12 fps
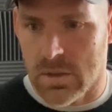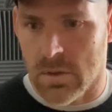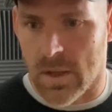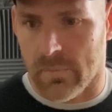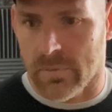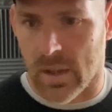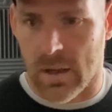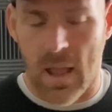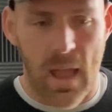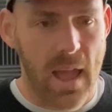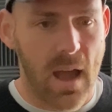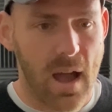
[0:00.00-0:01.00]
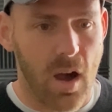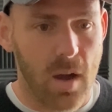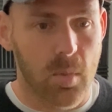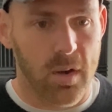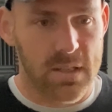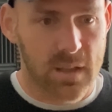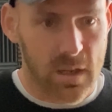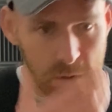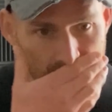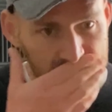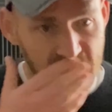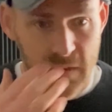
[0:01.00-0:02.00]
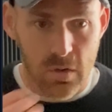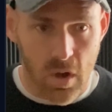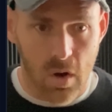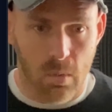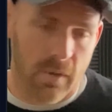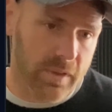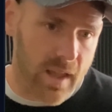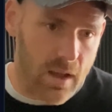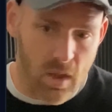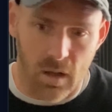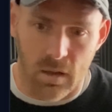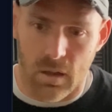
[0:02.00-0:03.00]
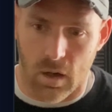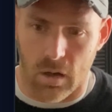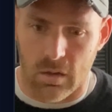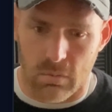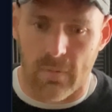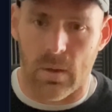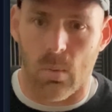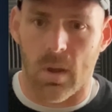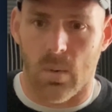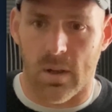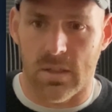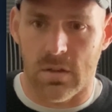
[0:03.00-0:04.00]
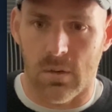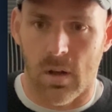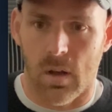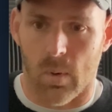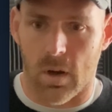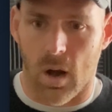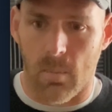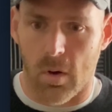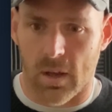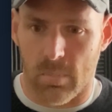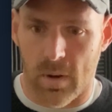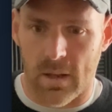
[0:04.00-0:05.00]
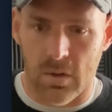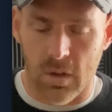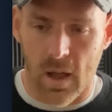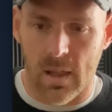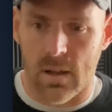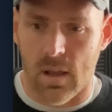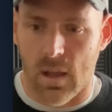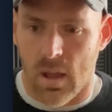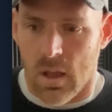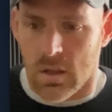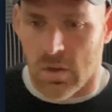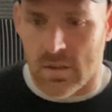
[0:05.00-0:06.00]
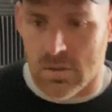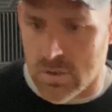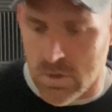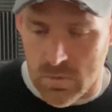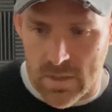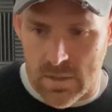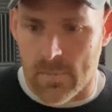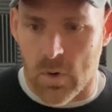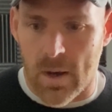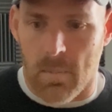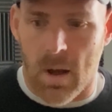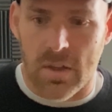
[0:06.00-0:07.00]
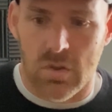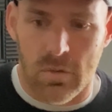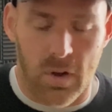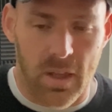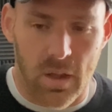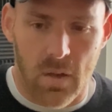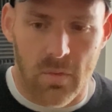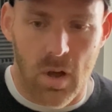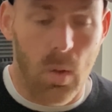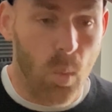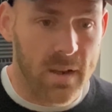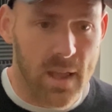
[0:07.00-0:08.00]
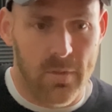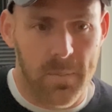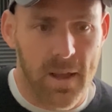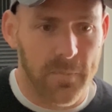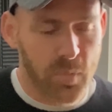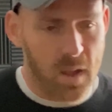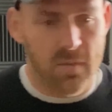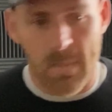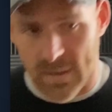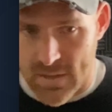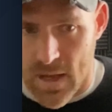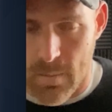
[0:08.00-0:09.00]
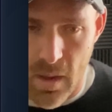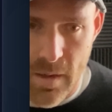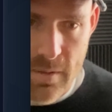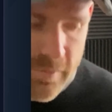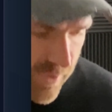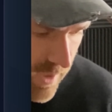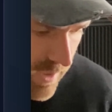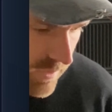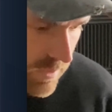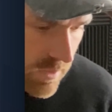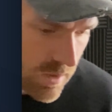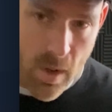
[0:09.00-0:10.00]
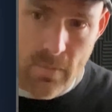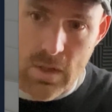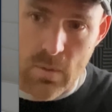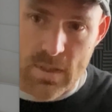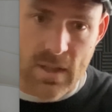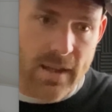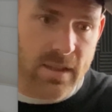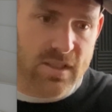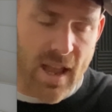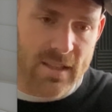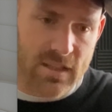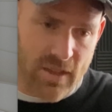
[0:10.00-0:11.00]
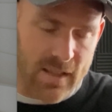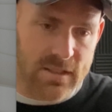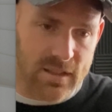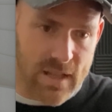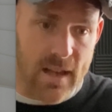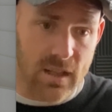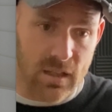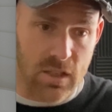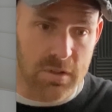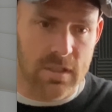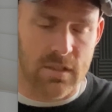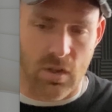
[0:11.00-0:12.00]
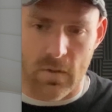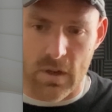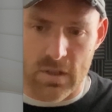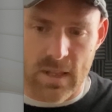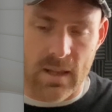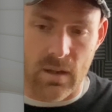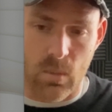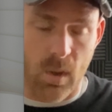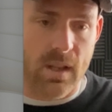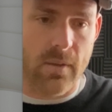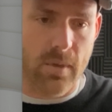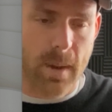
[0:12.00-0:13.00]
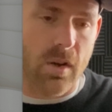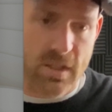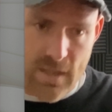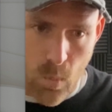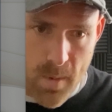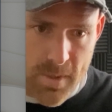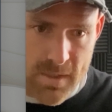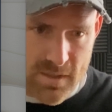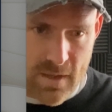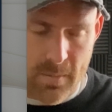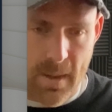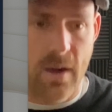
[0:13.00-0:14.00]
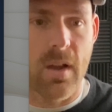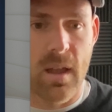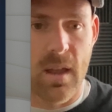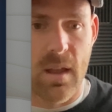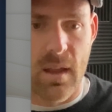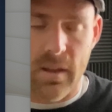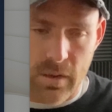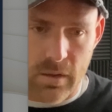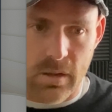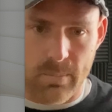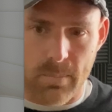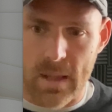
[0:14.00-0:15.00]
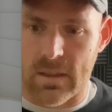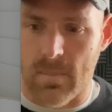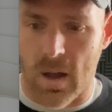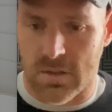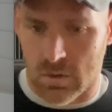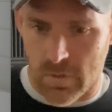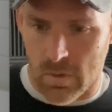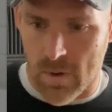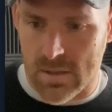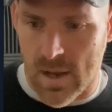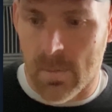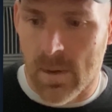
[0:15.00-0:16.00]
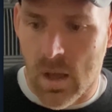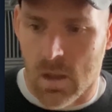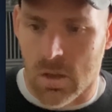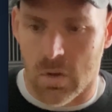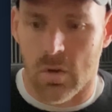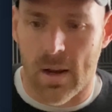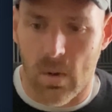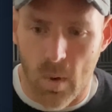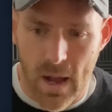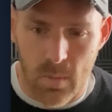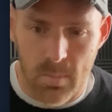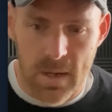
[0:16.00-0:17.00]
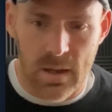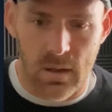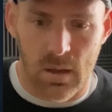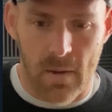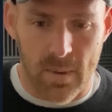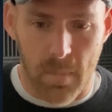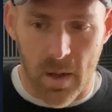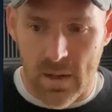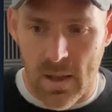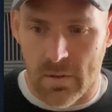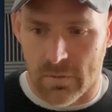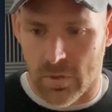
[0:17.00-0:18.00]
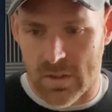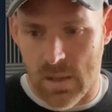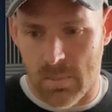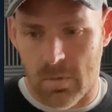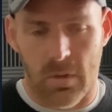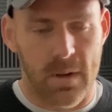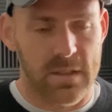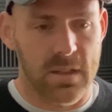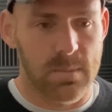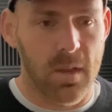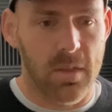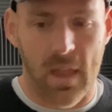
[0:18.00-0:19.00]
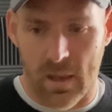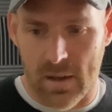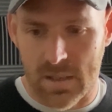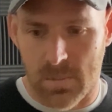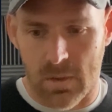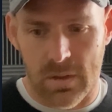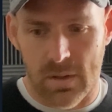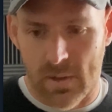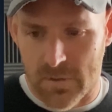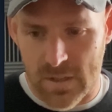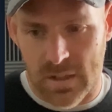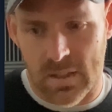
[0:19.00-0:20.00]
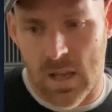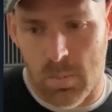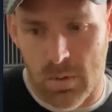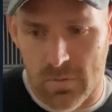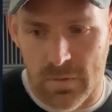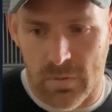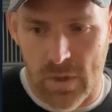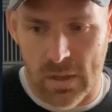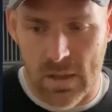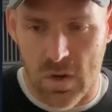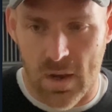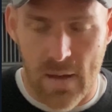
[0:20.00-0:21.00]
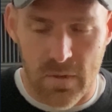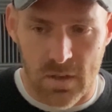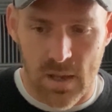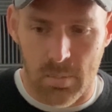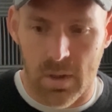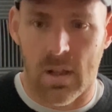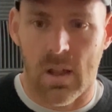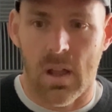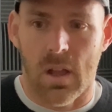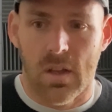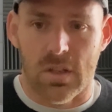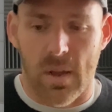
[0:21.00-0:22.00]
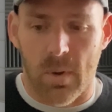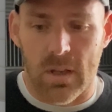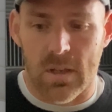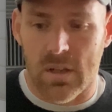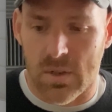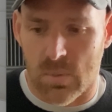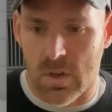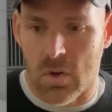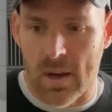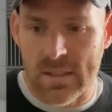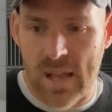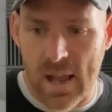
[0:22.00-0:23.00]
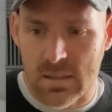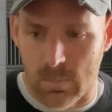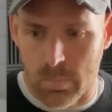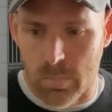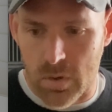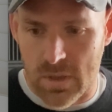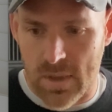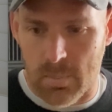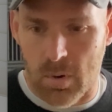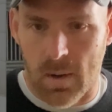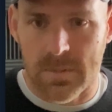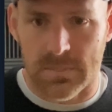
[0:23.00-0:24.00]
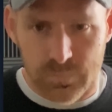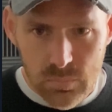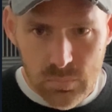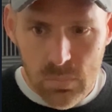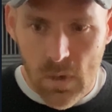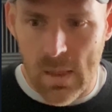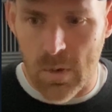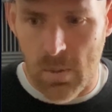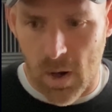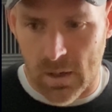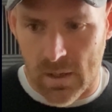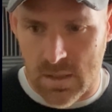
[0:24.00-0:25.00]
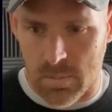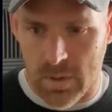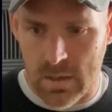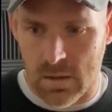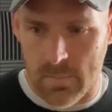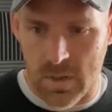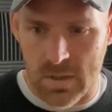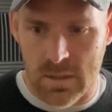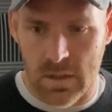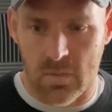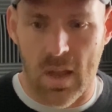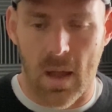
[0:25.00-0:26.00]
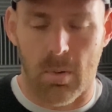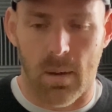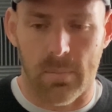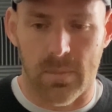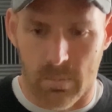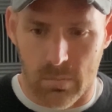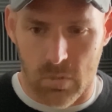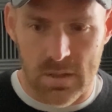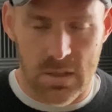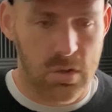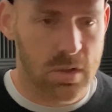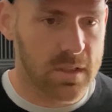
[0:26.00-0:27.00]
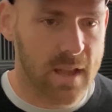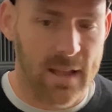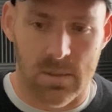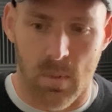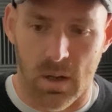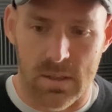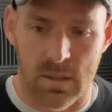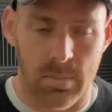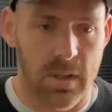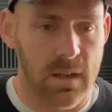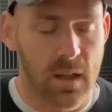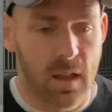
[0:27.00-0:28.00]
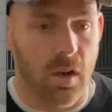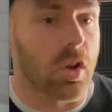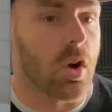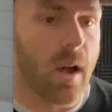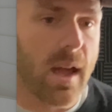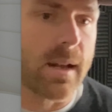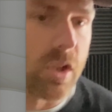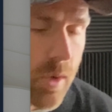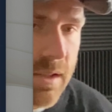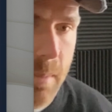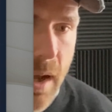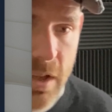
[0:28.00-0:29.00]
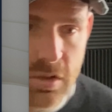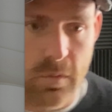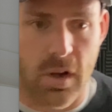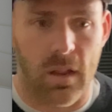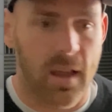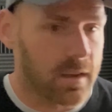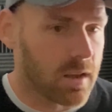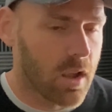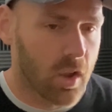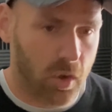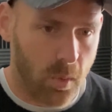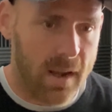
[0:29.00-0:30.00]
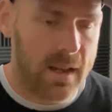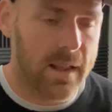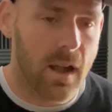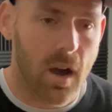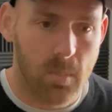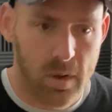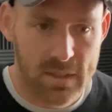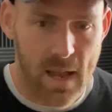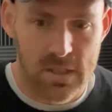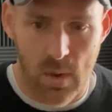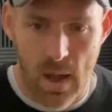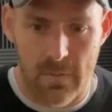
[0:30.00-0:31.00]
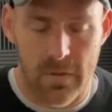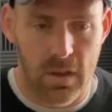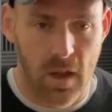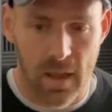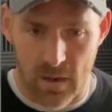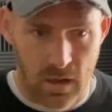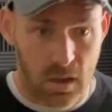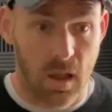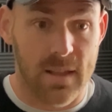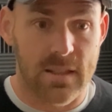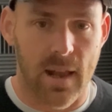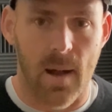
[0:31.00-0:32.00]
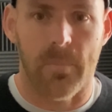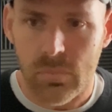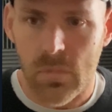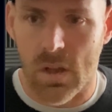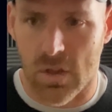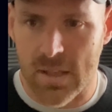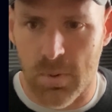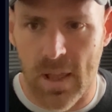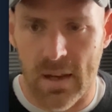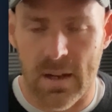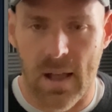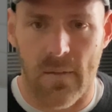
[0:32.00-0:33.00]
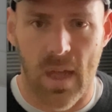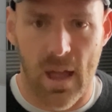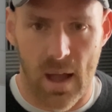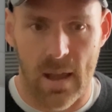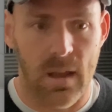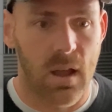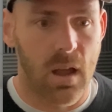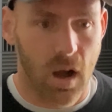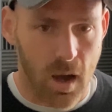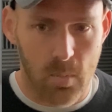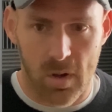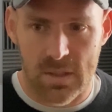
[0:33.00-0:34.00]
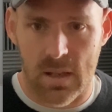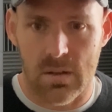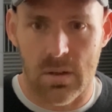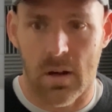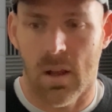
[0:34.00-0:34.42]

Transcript: like an AI onboarding scheduler. So if you know roughly how long or roughly what you want to do when you're onboarding a brand new client, you can do things like create a milestone for a kickoff call 1 day from now. And if you make the time relative, then whenever you assign this task, that's the date it uses. So if you're saying 1 day from now, or you could say 1 business day from now, it'll make the milestone for the right time. You can create a 1 hour meeting every Monday, for example, for the rest of this month and next month. So that's like the type of thing that you could have in your template. So then what you do is when you create a task, it pulls in that prompt. And then when you mark it as complete, you can see the Lift AI prompt runs as soon as the task is marked as complete. It'll go ahead and create the milestone for your client, create any onboarding tasks you have for the client, and your client set up. So that's pretty handy to have the AI onboarding scheduler.